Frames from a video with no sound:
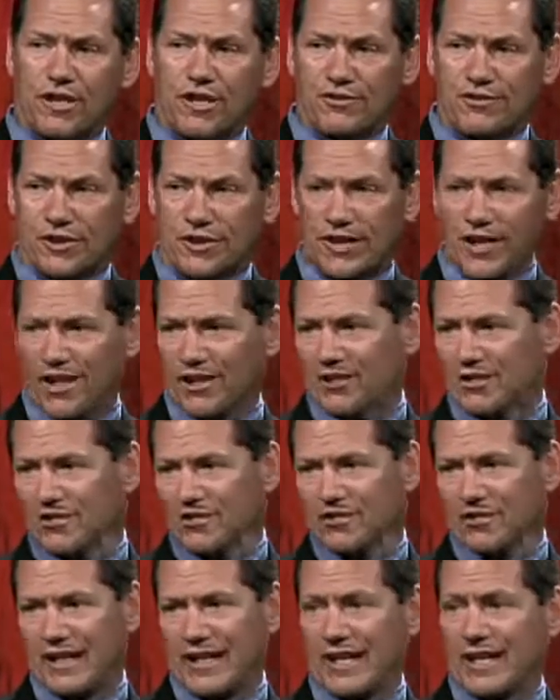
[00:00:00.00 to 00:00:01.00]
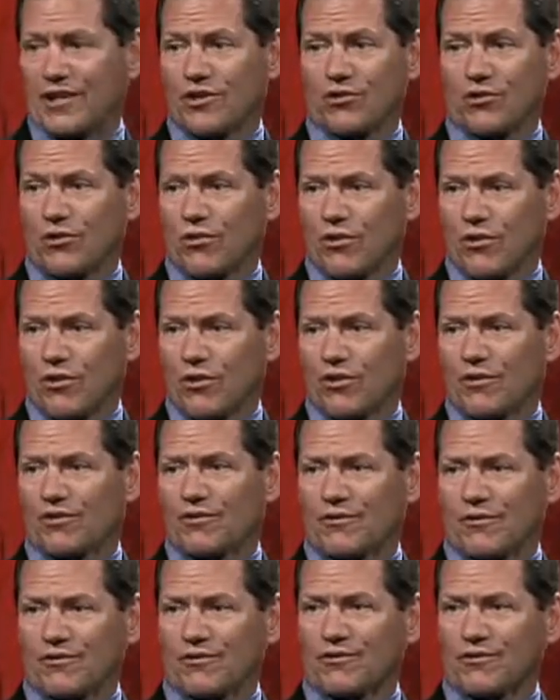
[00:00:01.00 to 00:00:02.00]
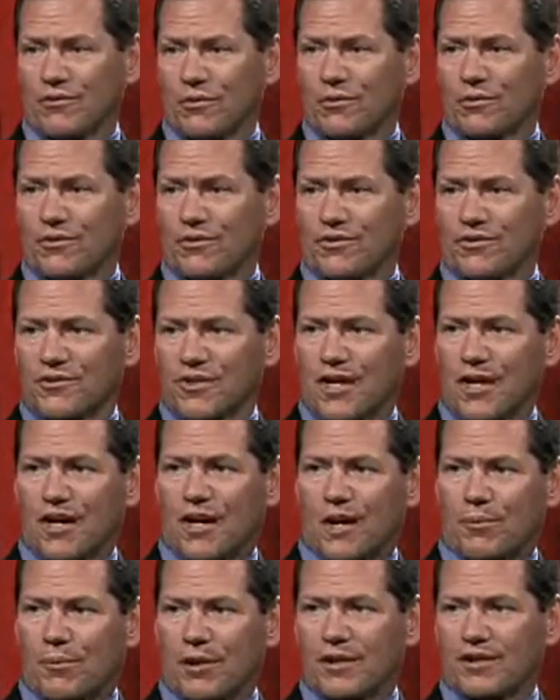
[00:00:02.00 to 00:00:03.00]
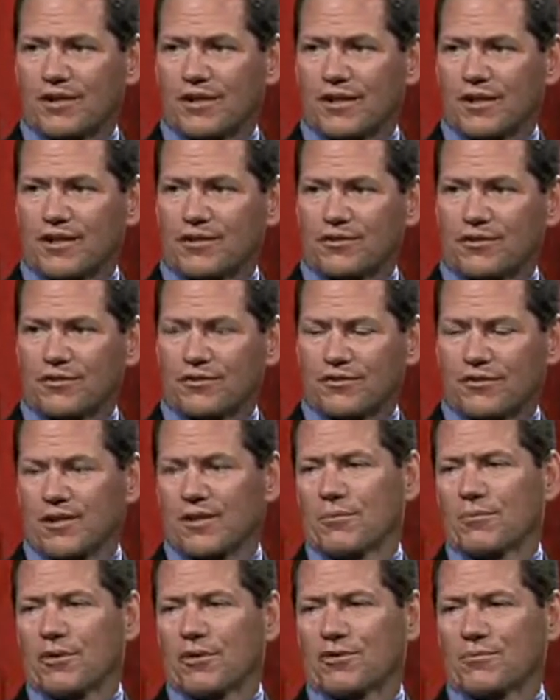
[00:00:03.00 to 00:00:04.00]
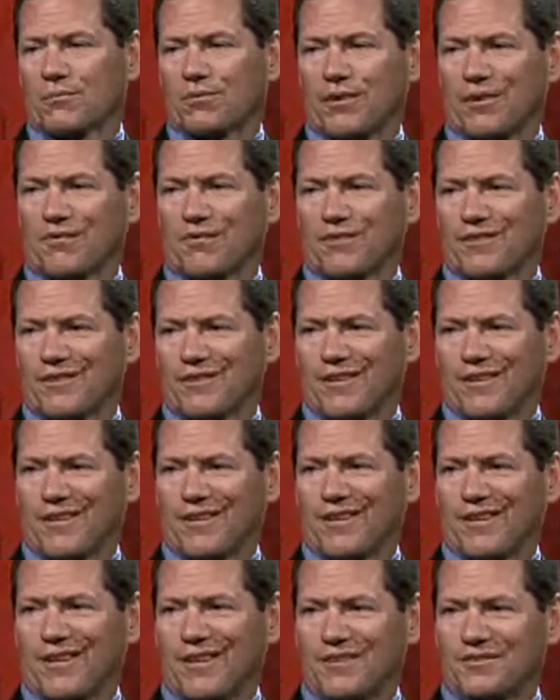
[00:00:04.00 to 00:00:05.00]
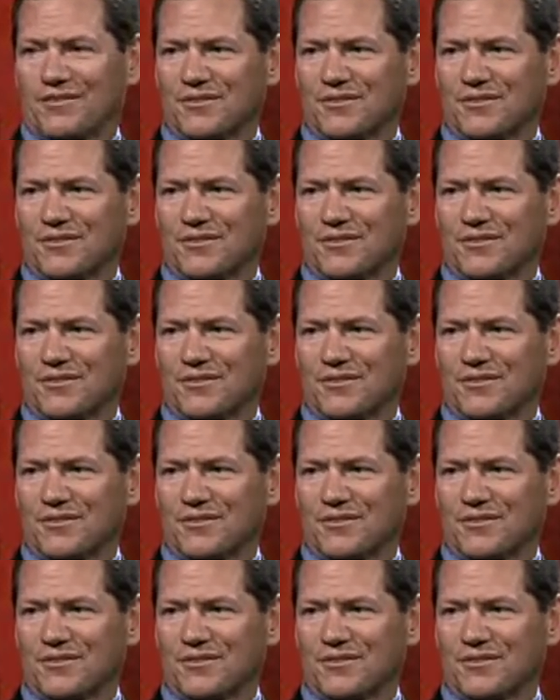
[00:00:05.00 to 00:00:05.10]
educators, and or students about the issues that are most prevalent in their lives.